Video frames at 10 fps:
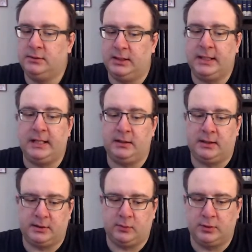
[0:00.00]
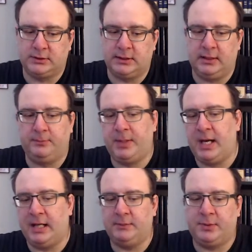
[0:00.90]
Again, not the worst thing.
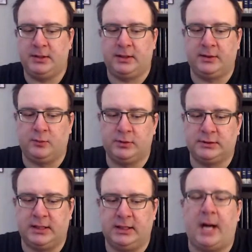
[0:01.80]
Bad, but not the worst thing.